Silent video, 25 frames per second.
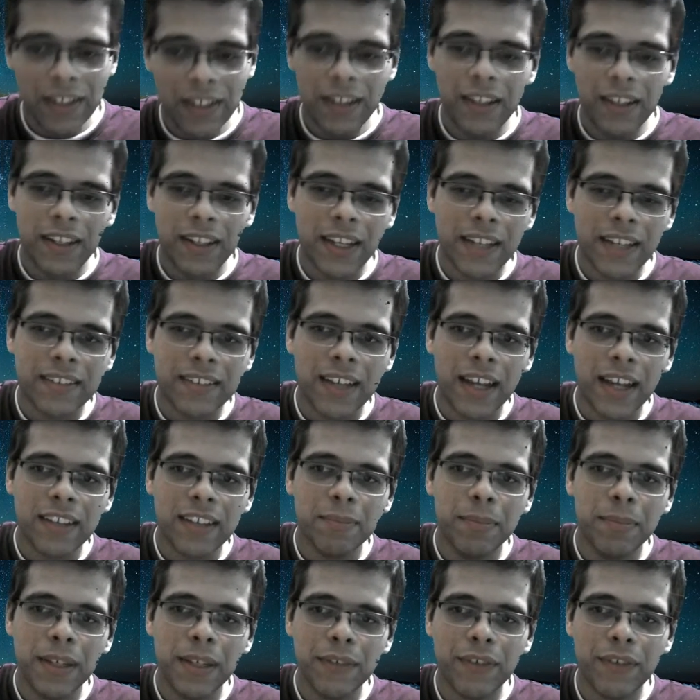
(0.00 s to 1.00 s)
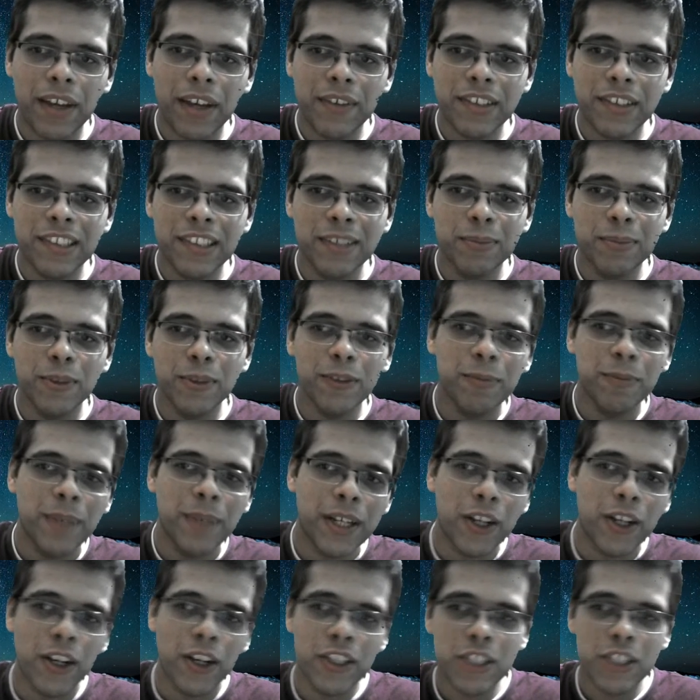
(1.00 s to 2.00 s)
Yes, guys, b5 is the move
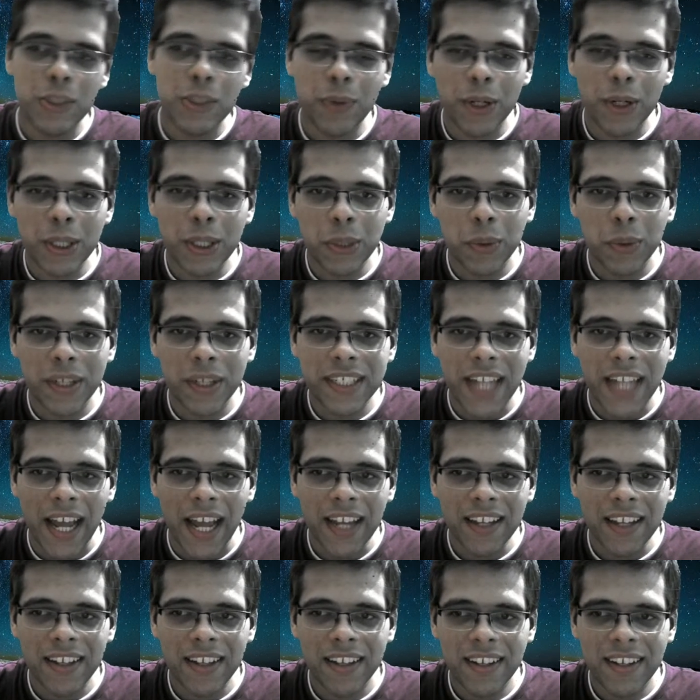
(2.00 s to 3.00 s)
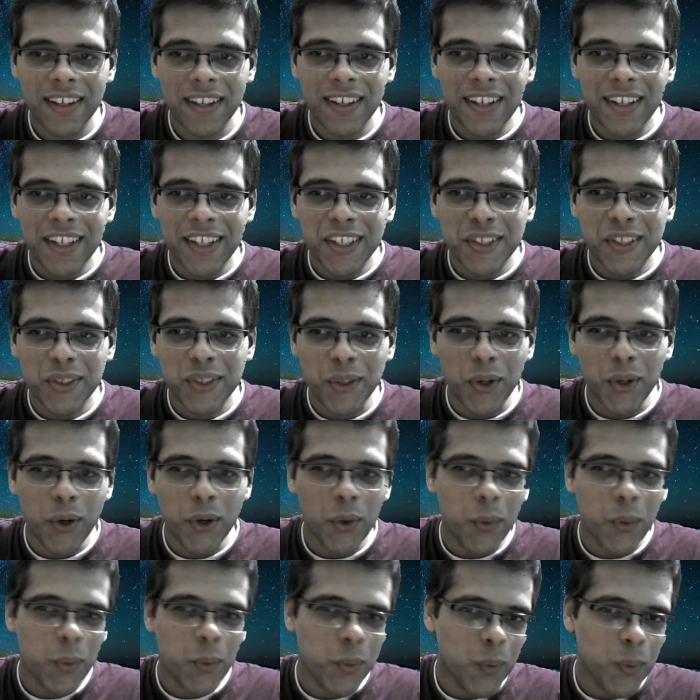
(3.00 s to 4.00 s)
because you want to attack.
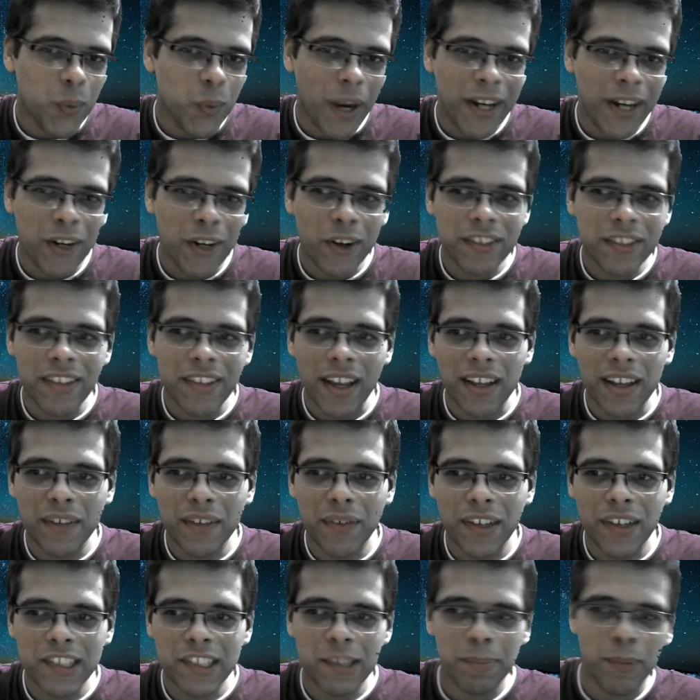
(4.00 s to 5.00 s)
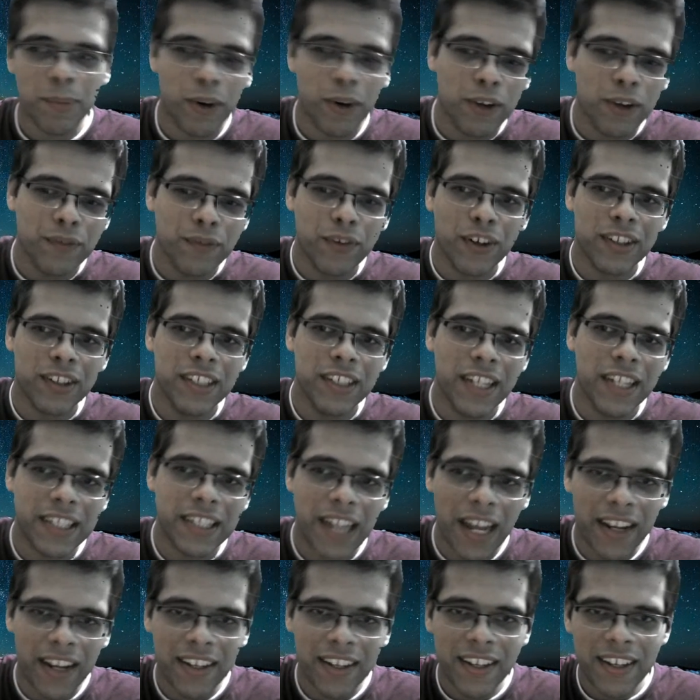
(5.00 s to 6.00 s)
So why not sacrifice a pawn for the
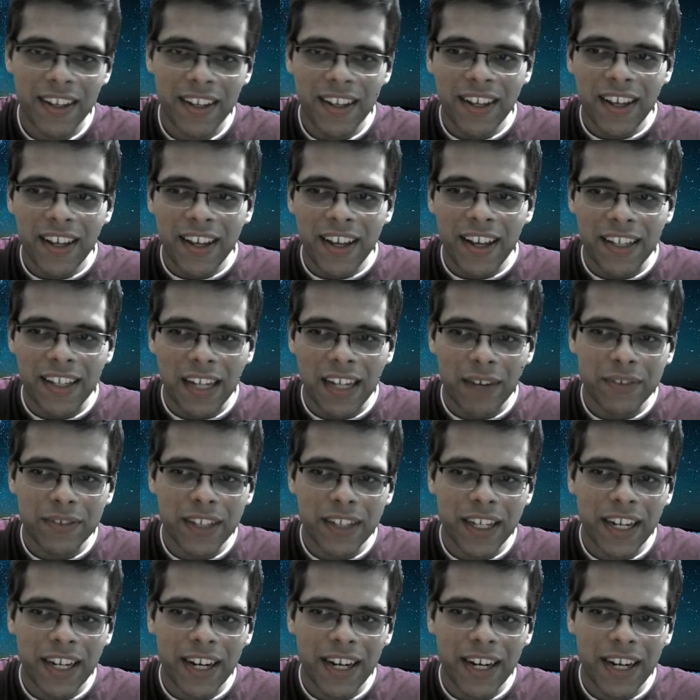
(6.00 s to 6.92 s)
attack? And after a